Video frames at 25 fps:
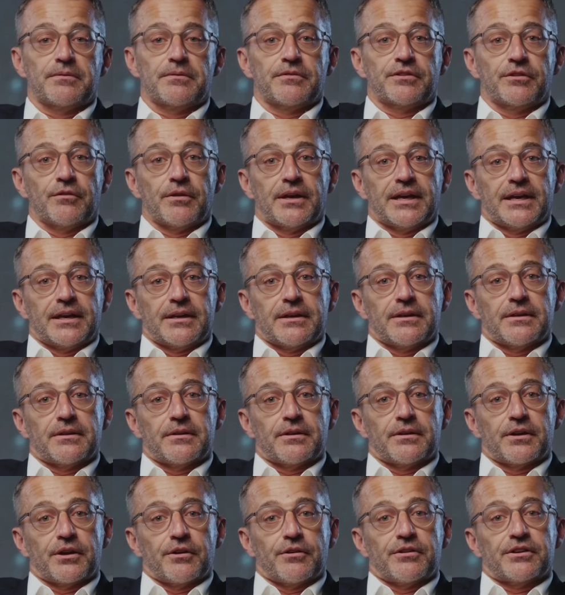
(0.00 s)
3.
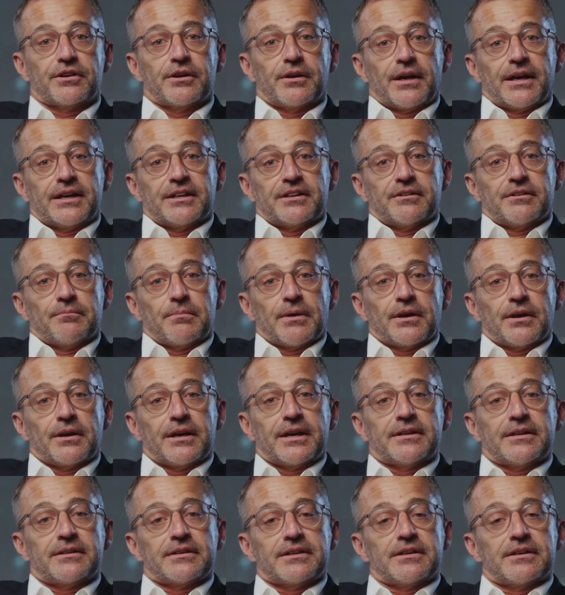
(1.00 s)
User
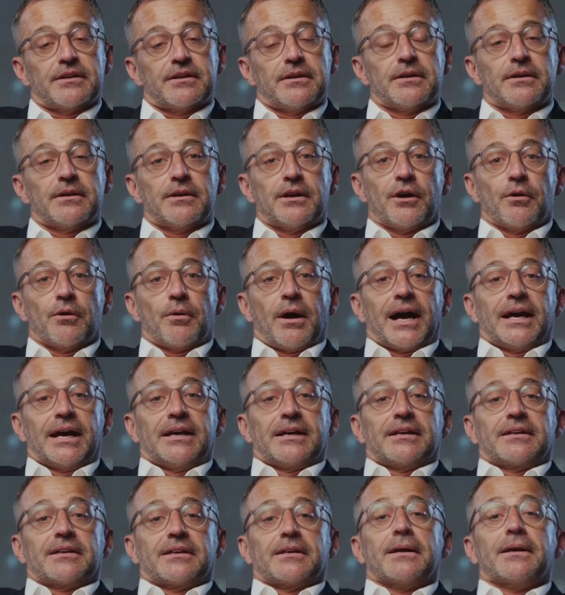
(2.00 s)
experience,
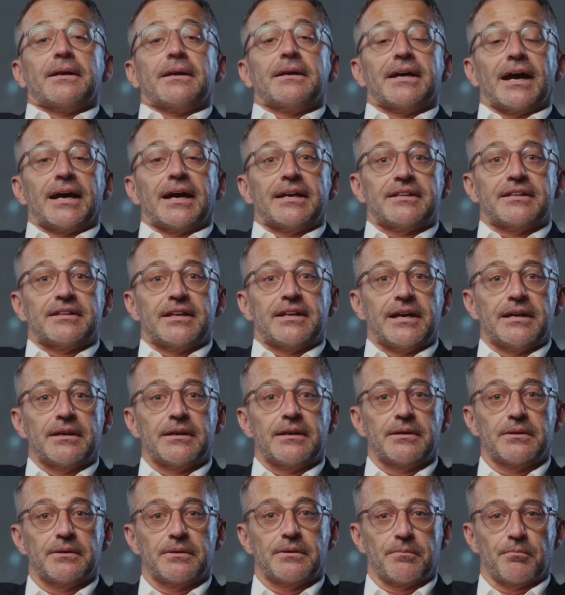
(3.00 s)
UX,
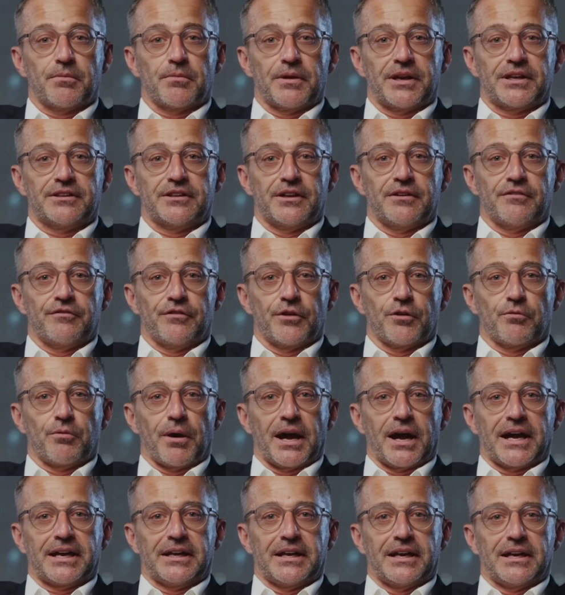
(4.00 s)
testing, reason for
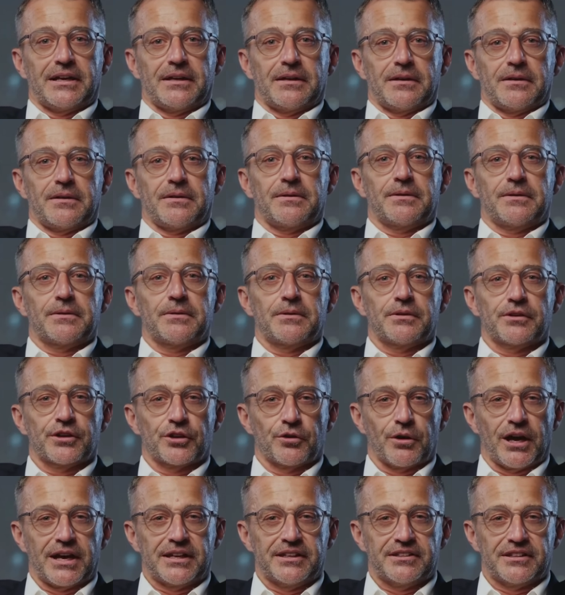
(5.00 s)
ranking.
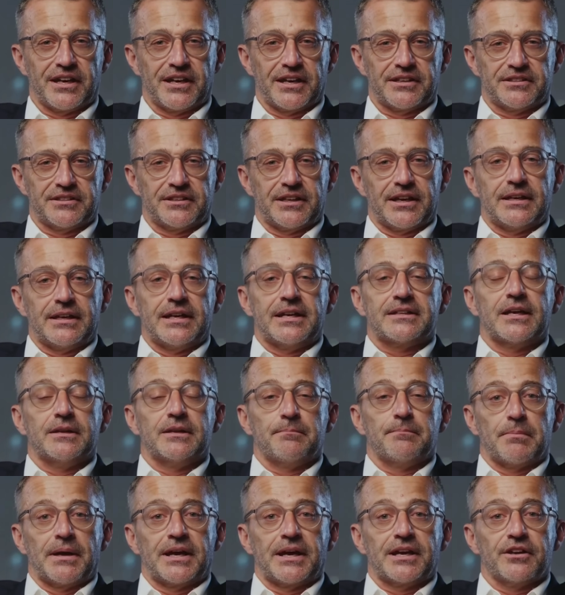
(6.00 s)
UX testing is
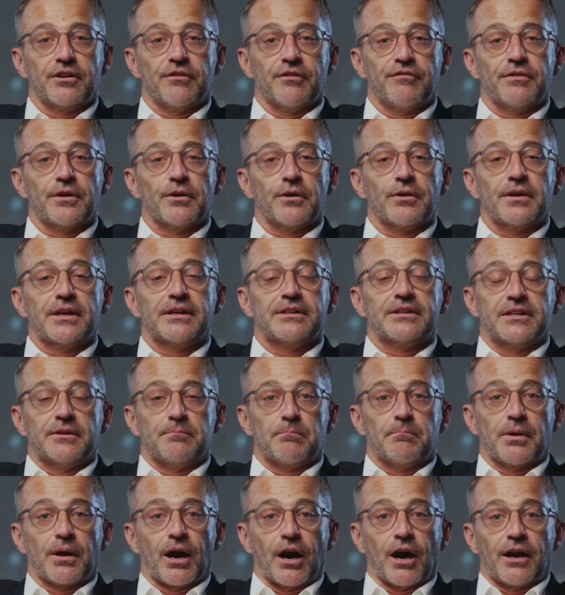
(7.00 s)
a major focus
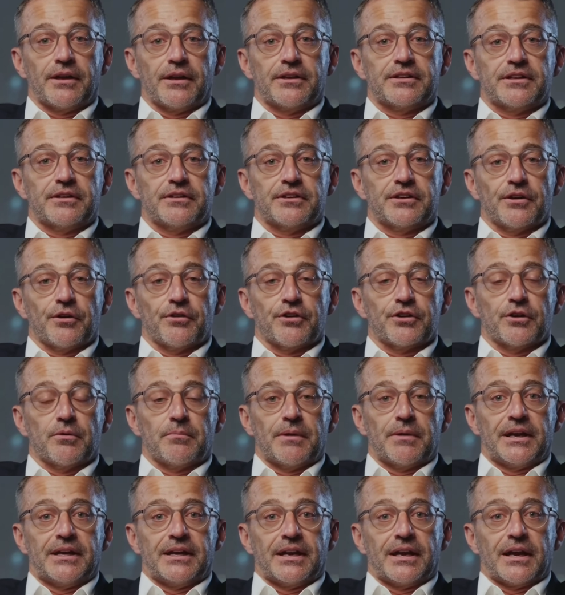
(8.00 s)
in blogs and social
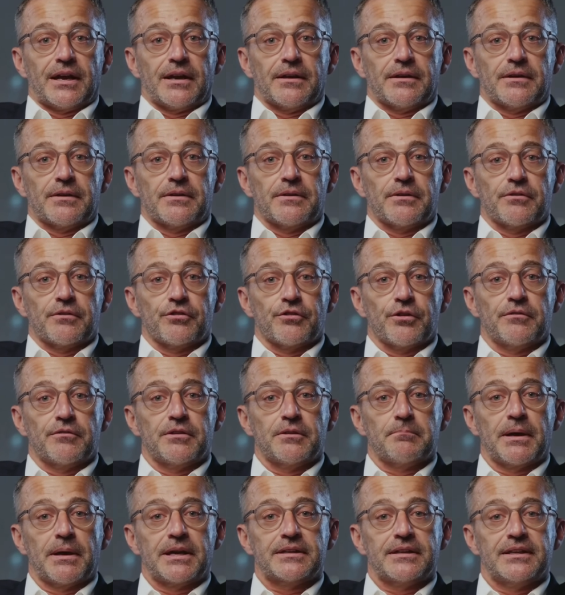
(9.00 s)
media,
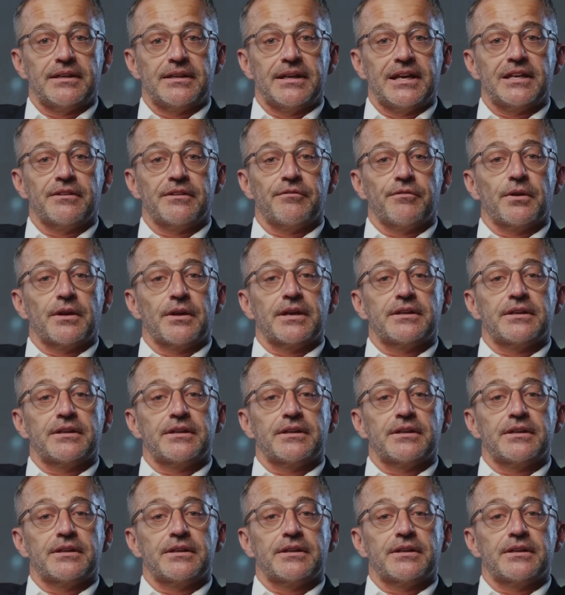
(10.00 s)
driven by the need for